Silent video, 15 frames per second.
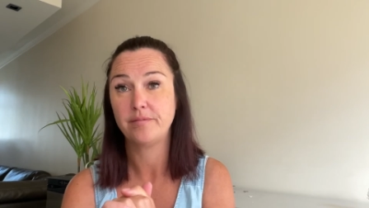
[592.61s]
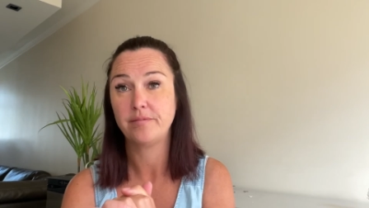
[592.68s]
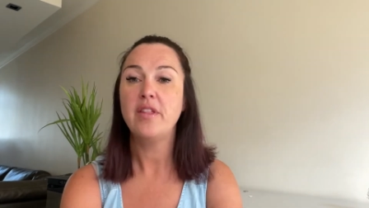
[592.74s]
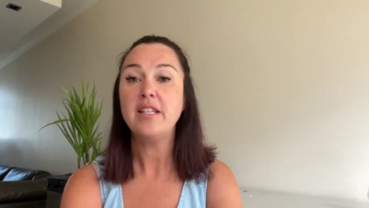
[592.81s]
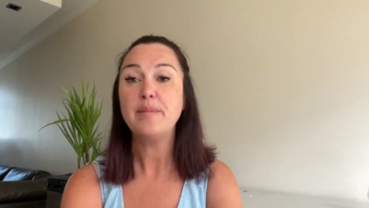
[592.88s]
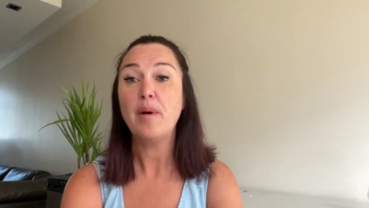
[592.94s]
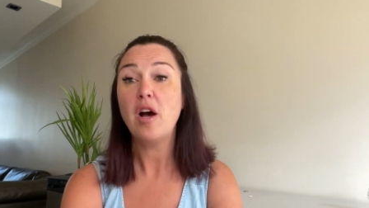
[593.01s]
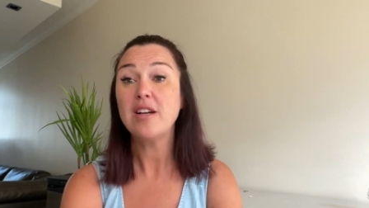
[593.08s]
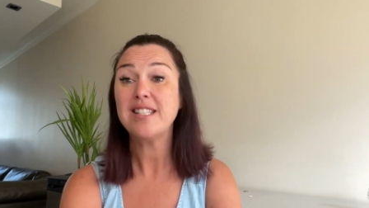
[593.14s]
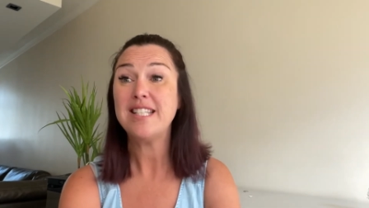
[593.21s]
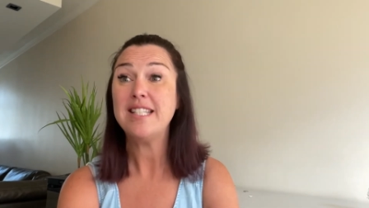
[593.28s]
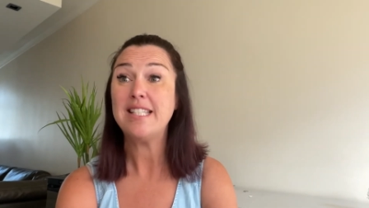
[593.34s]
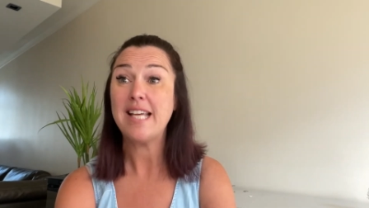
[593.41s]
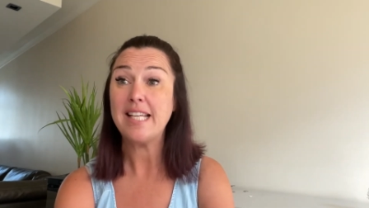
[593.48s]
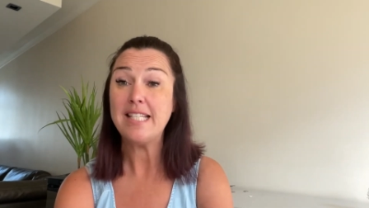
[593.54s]
This past
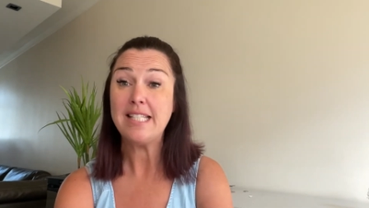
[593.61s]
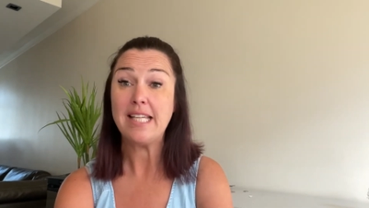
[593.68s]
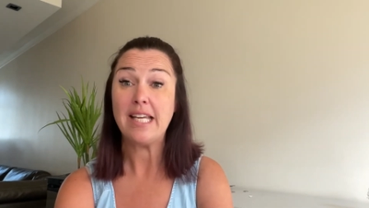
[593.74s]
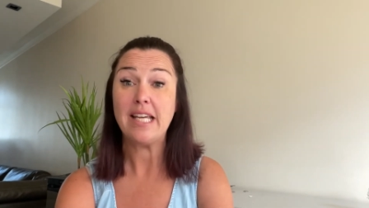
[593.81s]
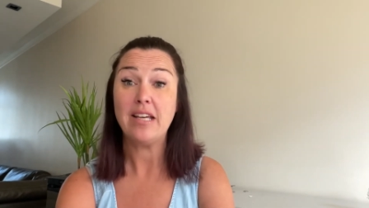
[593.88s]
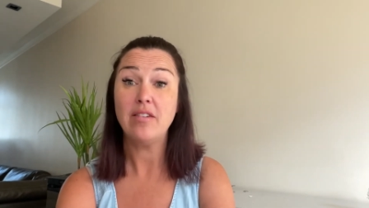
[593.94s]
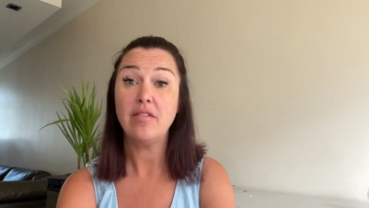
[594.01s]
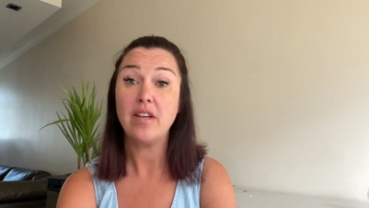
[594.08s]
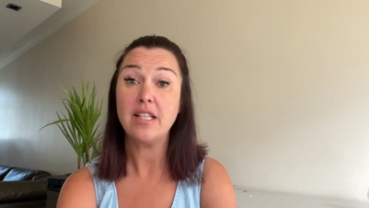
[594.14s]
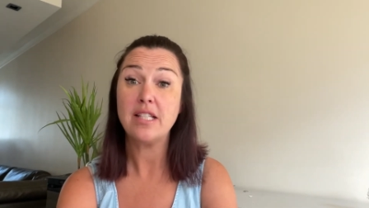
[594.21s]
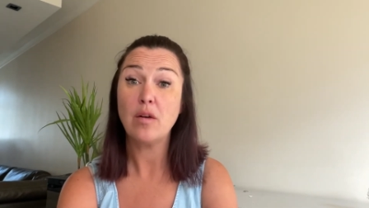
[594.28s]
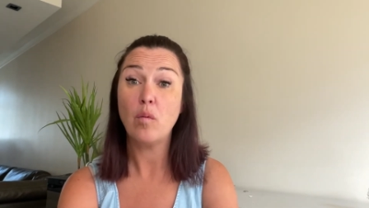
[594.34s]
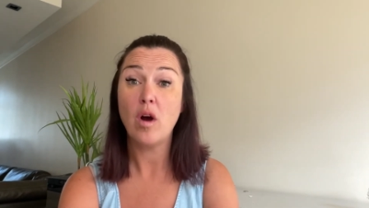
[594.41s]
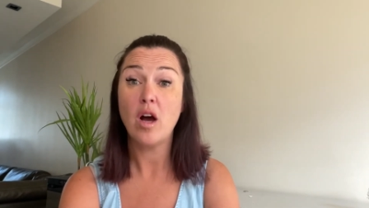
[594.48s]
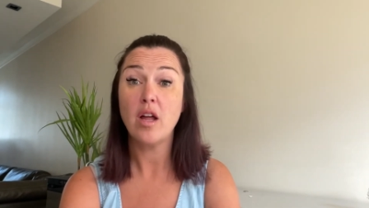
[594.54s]
incentive is the
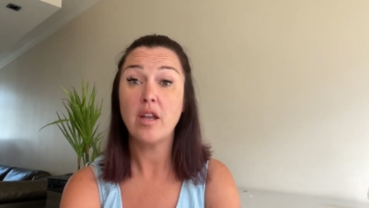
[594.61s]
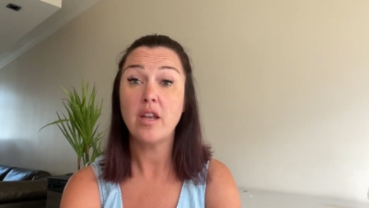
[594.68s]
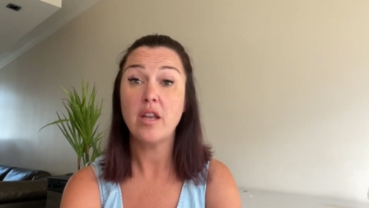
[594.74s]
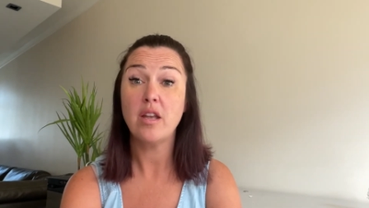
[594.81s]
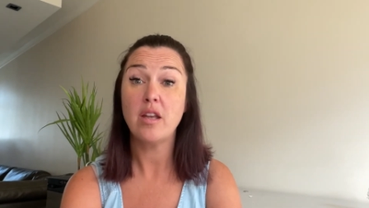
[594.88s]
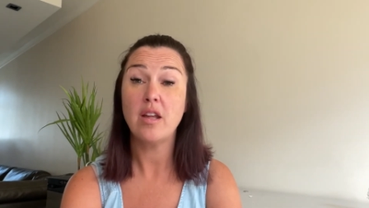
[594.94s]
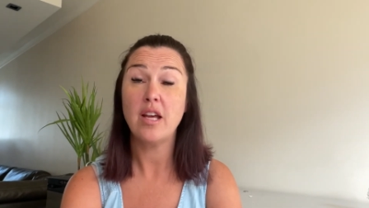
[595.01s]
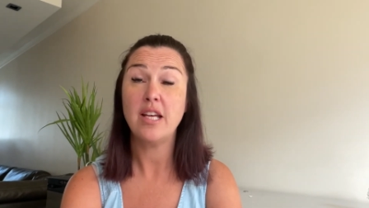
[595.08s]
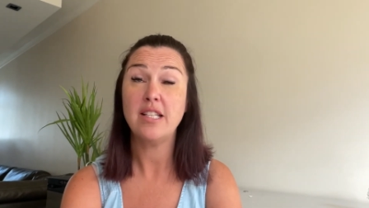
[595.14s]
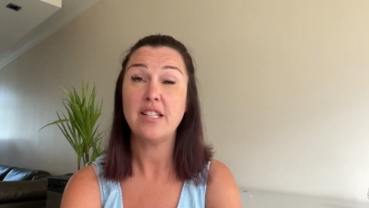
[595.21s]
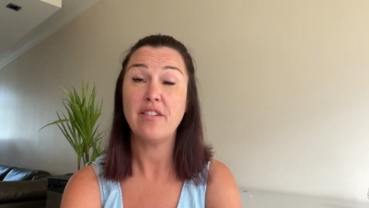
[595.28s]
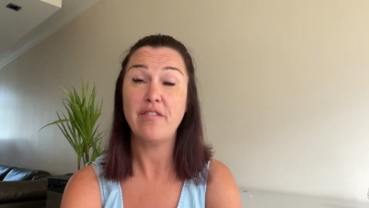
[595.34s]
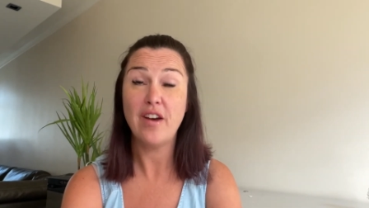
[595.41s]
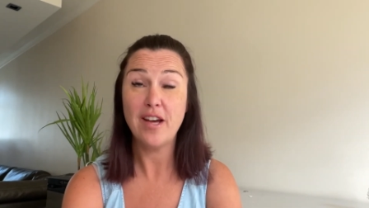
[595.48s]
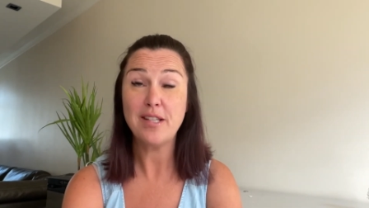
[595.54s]
one is the
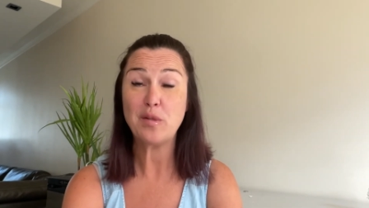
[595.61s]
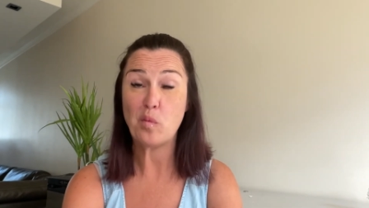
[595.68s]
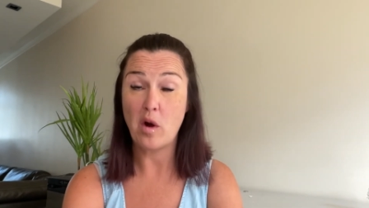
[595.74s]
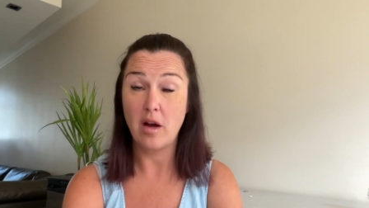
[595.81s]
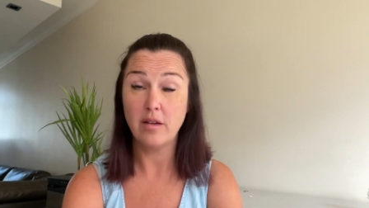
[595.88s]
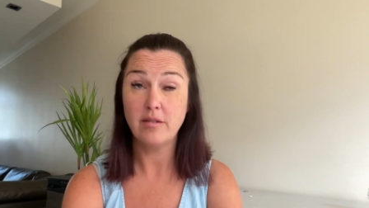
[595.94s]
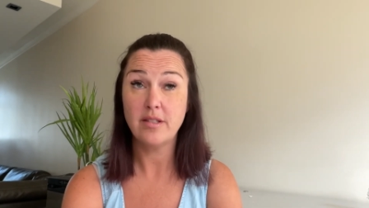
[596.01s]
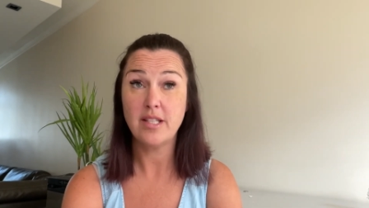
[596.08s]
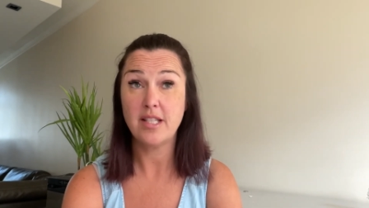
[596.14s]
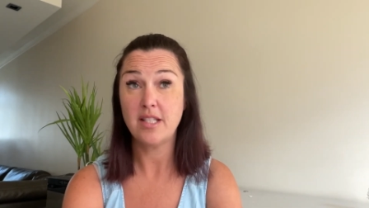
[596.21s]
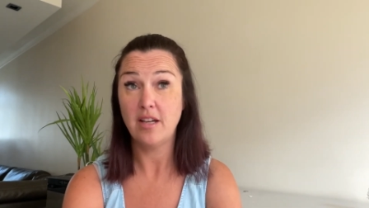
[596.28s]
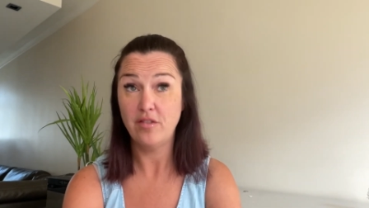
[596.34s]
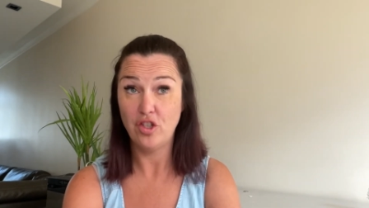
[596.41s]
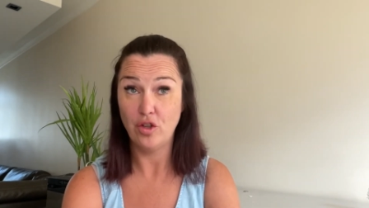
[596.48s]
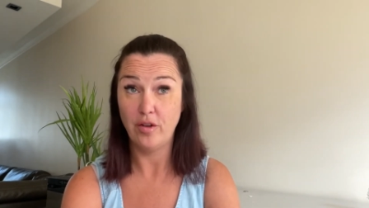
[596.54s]
first one since
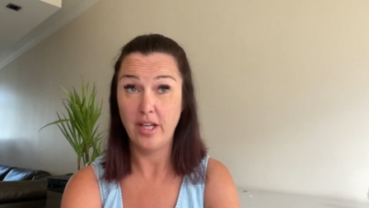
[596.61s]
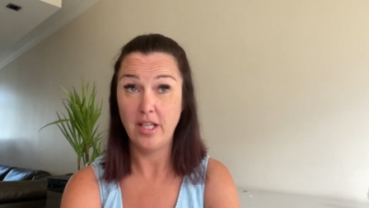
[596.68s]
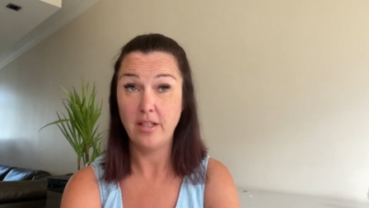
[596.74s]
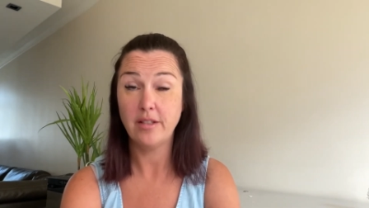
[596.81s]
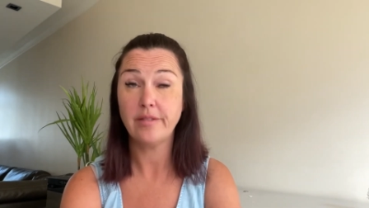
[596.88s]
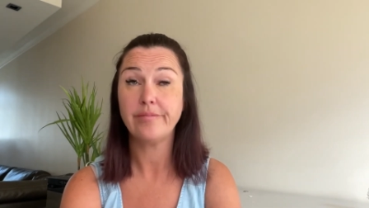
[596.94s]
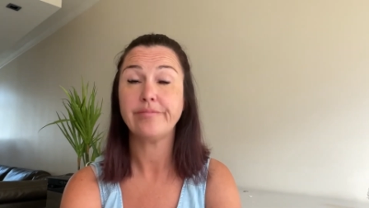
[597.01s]
I've joined